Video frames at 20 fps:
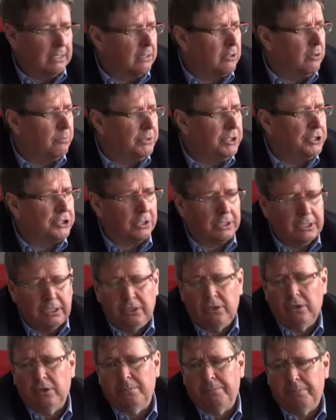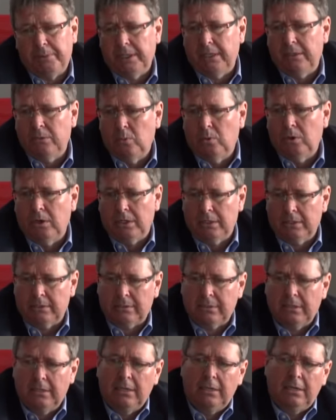Commission, in the European
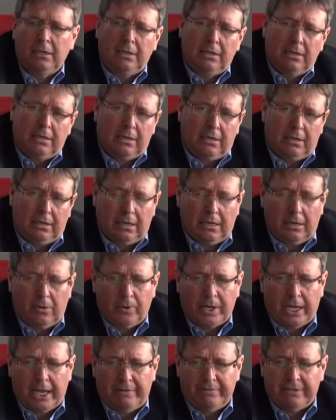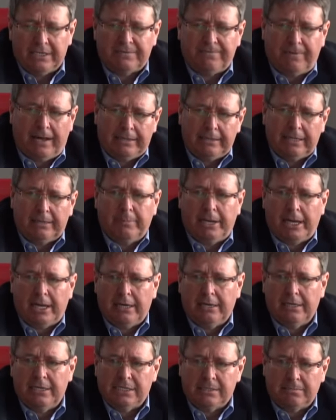world, we have this funding
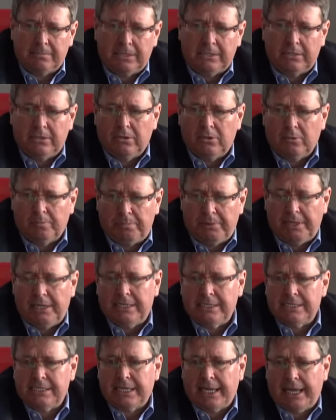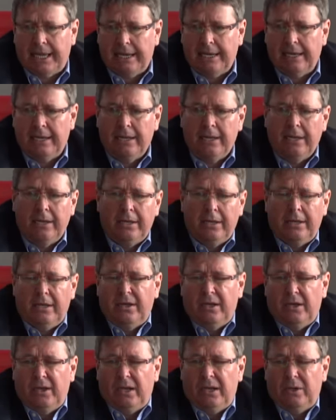mechanism at the European scale,
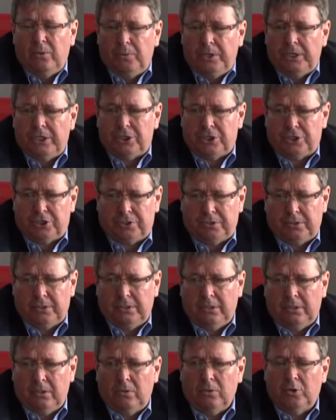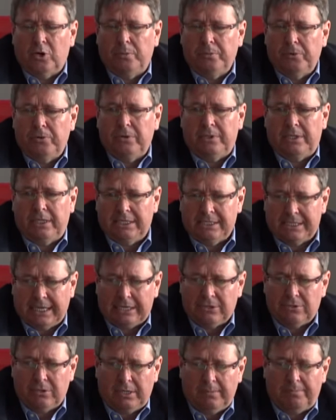in which community is
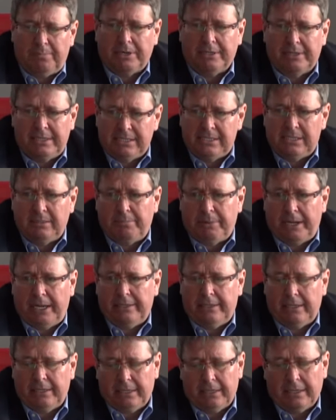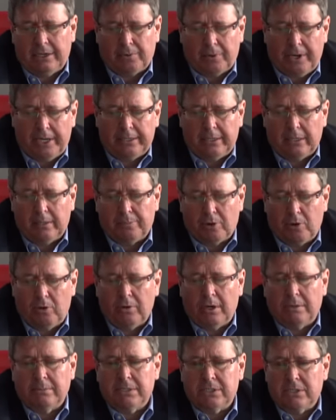actually participating in creating
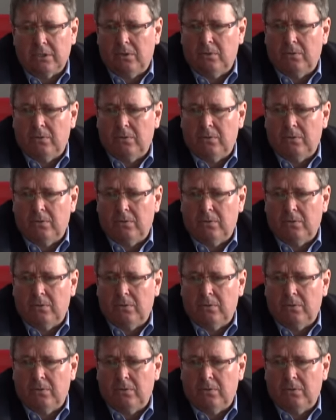programs.